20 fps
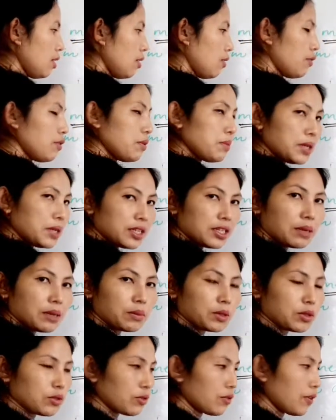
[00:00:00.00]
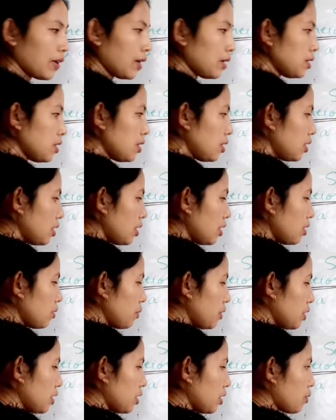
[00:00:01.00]
female gametophile, here
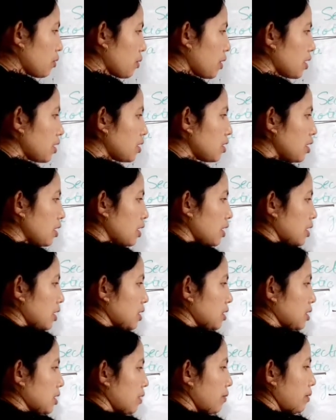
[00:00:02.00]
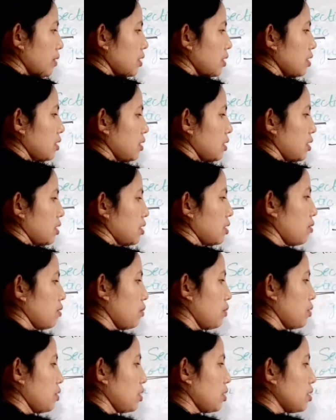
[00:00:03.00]
we require 76
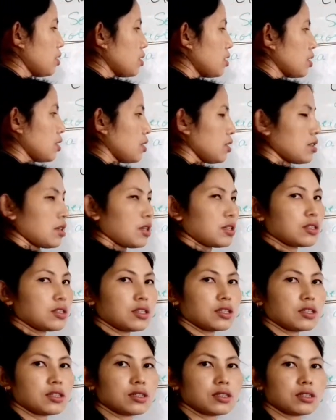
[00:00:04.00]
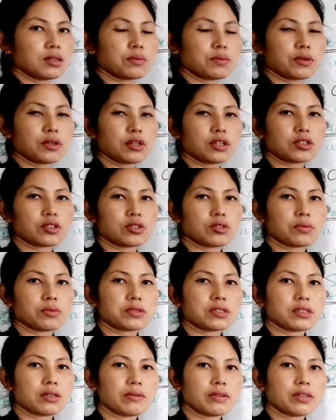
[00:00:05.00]
divisions, result in the production of
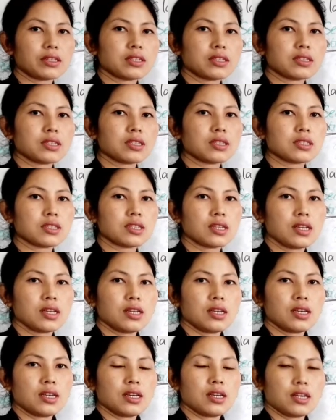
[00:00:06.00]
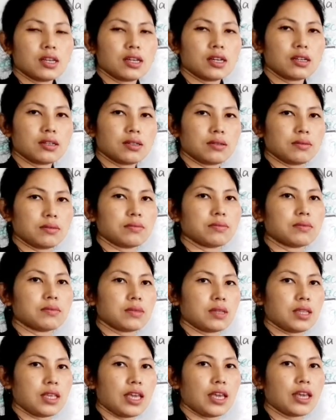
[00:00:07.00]
76
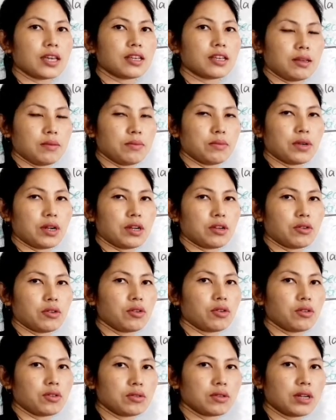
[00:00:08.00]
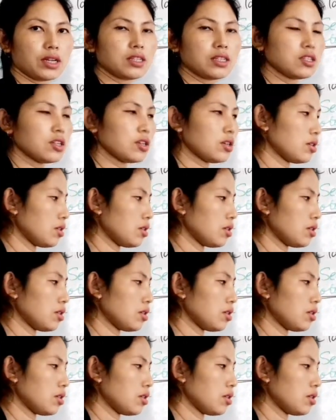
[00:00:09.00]
egg embryo, right?